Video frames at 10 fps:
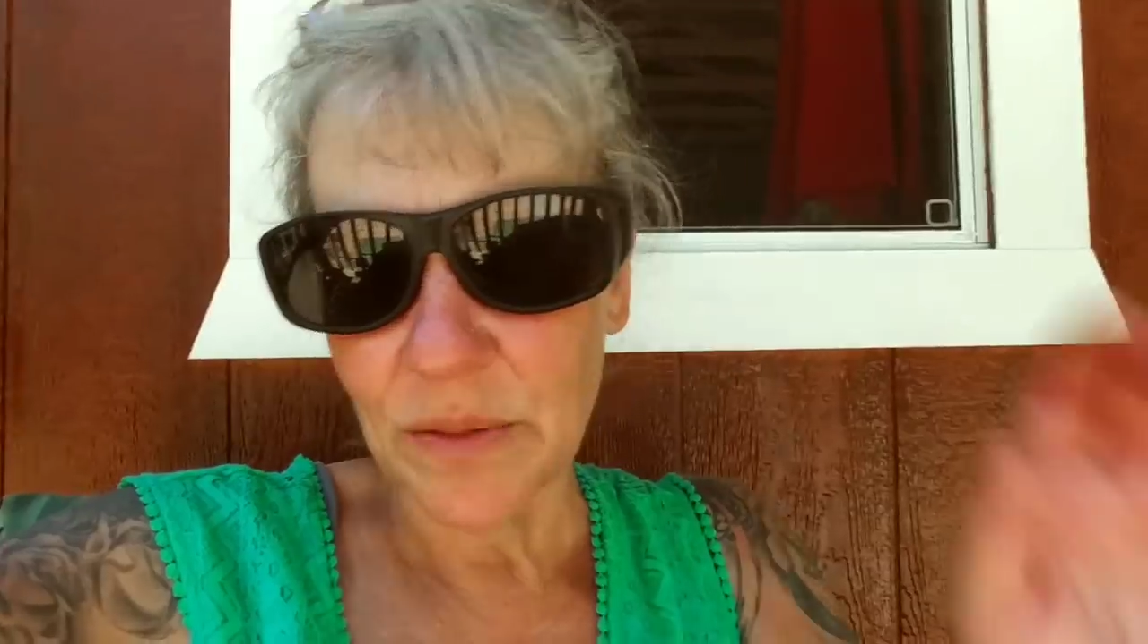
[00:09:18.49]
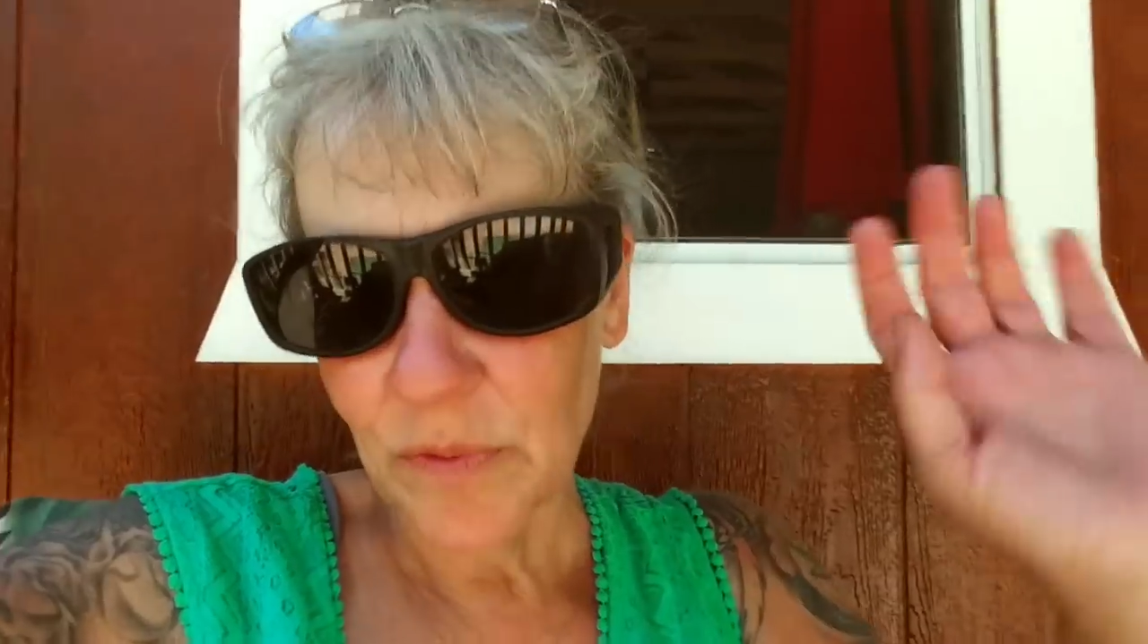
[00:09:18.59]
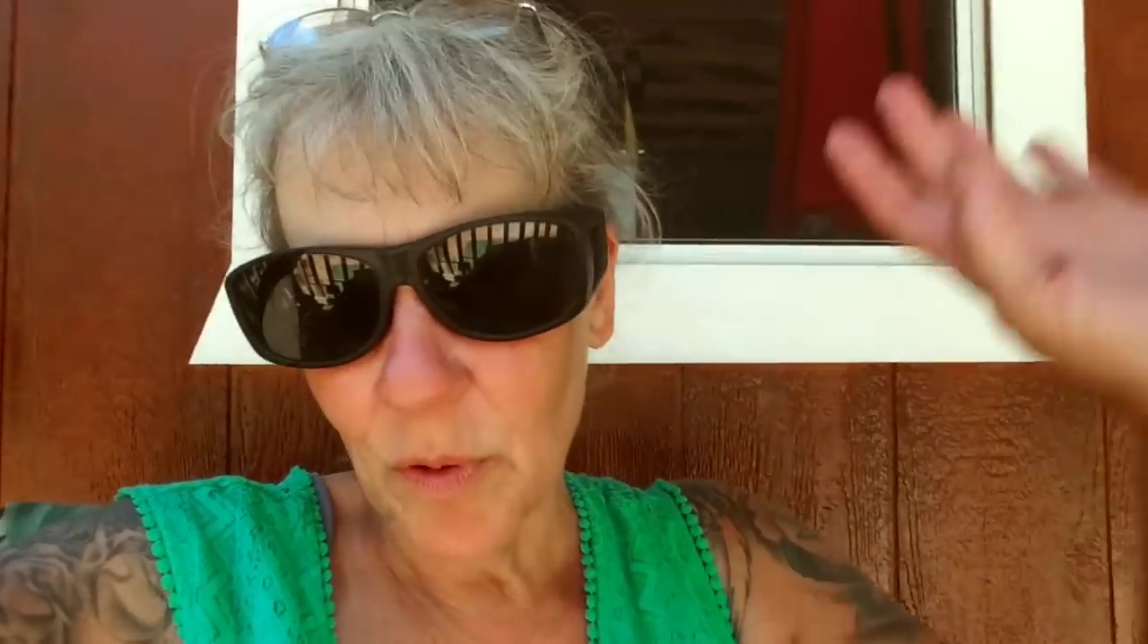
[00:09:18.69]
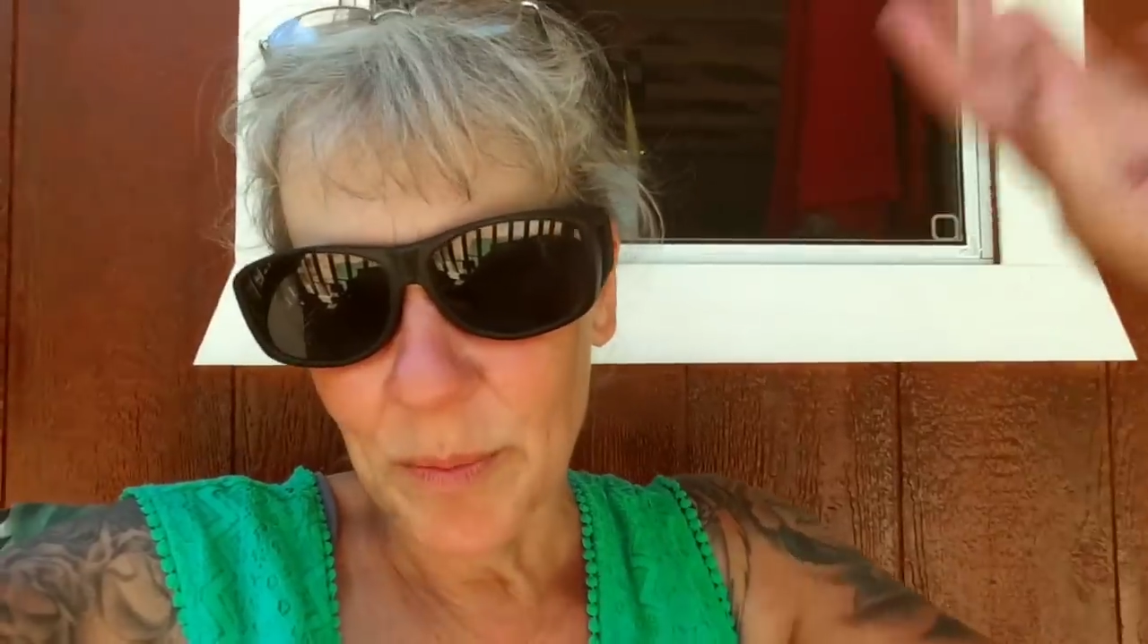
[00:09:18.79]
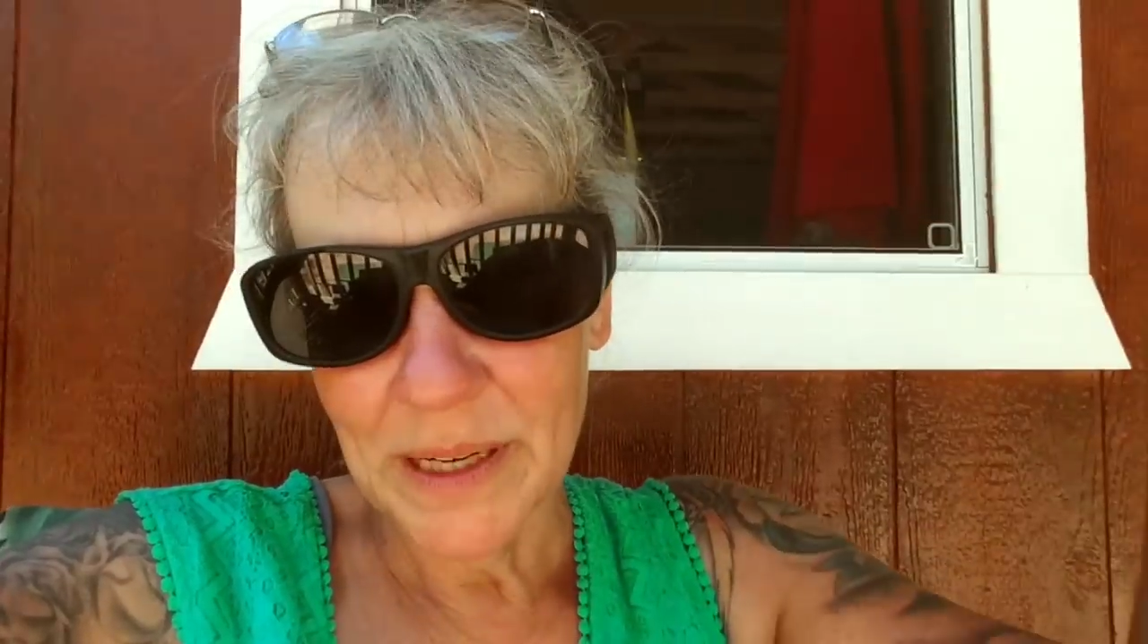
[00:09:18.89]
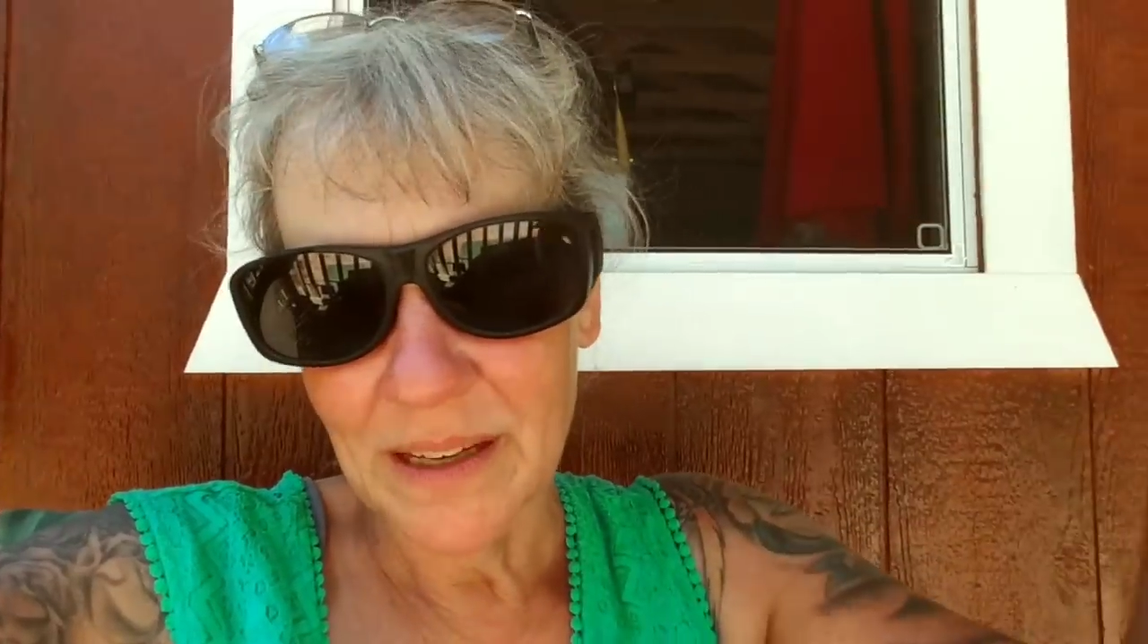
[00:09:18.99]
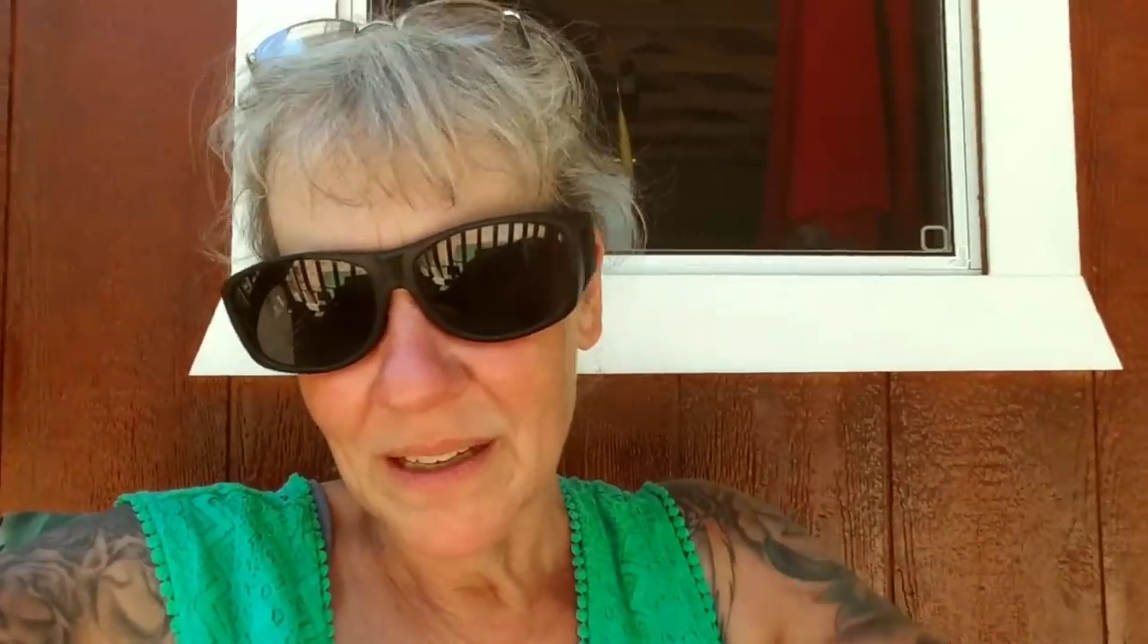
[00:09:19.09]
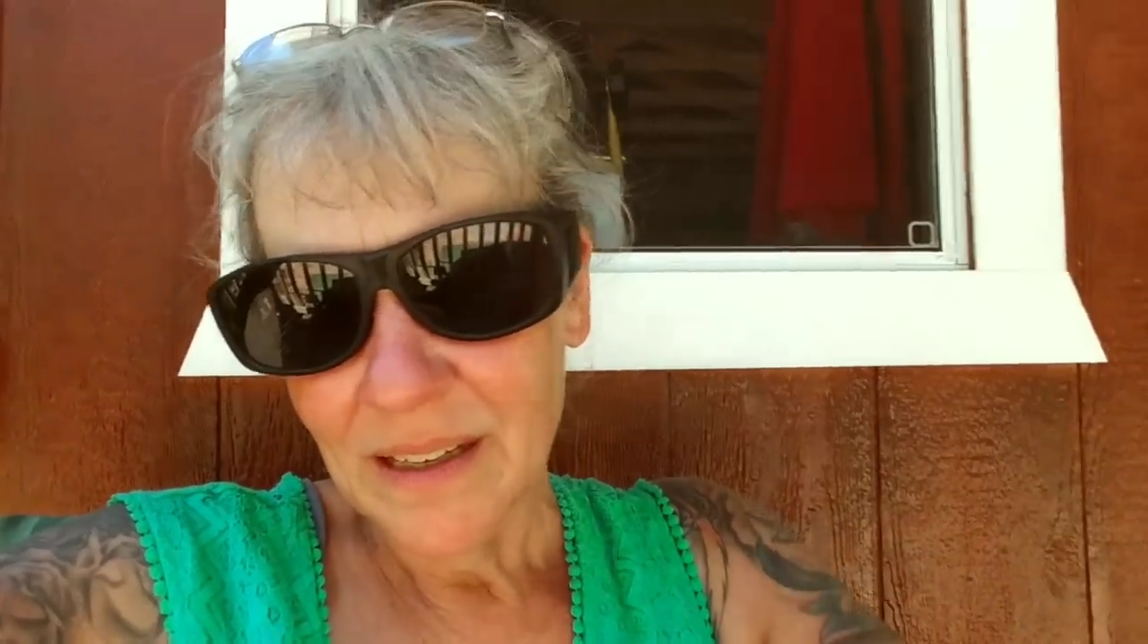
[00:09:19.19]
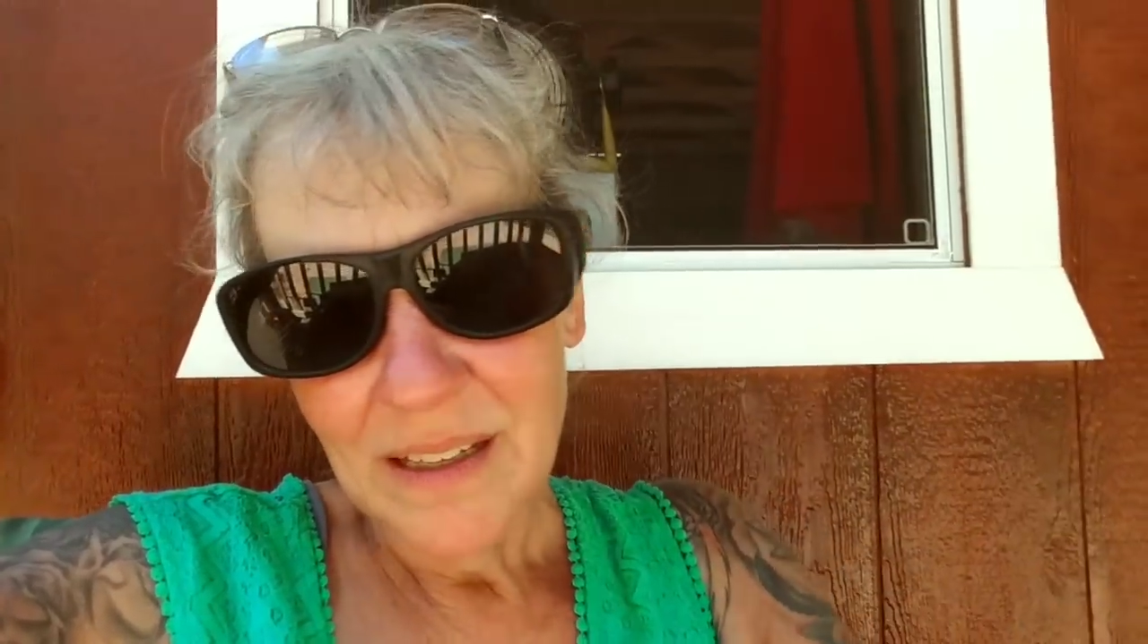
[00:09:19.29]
and throw them in a